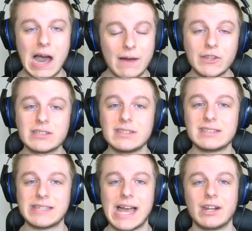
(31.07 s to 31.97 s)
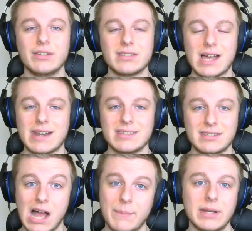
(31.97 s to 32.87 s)
Obviously, Seattle is not as
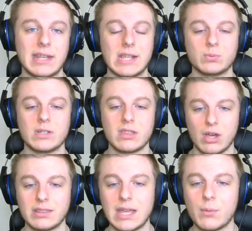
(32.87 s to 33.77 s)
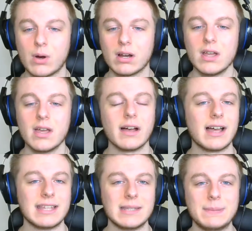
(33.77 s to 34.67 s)
dominant as we thought they were
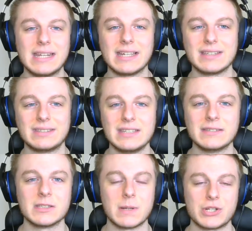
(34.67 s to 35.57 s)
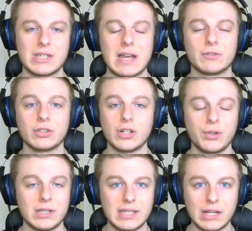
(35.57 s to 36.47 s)
in the beginning of the season, especially after, you know,
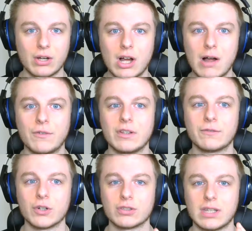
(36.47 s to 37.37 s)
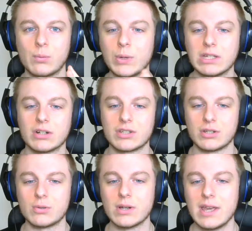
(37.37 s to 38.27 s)
the kickoff in the first week or
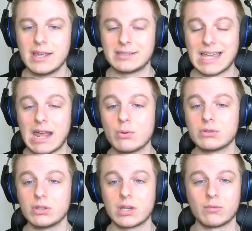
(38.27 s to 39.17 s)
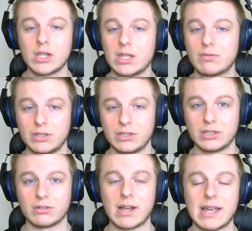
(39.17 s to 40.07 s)
two. Seattle was looking really
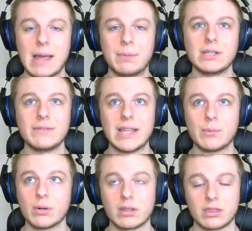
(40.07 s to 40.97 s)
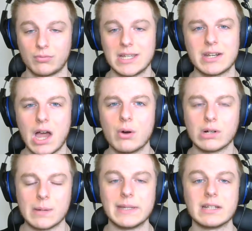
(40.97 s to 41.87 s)
good, right? I believe they were 3-0
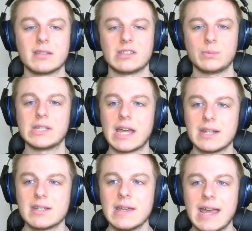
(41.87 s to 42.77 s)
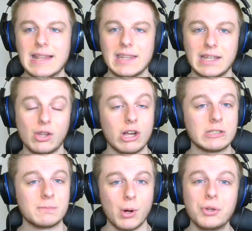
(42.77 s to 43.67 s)
coming into this weekend, and they
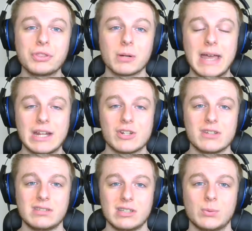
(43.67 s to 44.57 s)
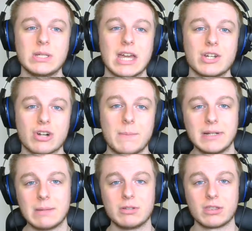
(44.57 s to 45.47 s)
lost both their matches this weekend, dropping
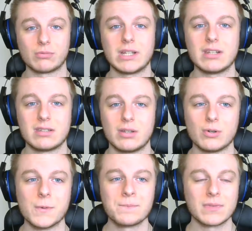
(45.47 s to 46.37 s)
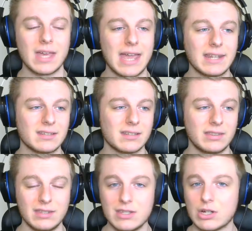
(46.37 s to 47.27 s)
them to 3-2,
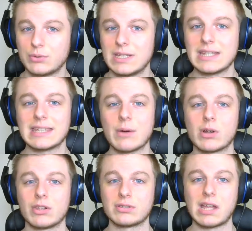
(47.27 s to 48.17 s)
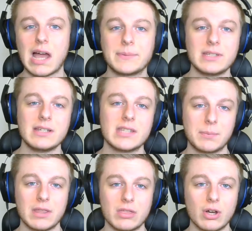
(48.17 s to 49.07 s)
and, you know, didn't get one of those top seeds like
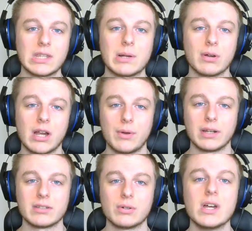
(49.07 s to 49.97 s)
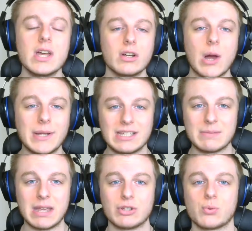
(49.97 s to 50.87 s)
we thought they were going to going into Major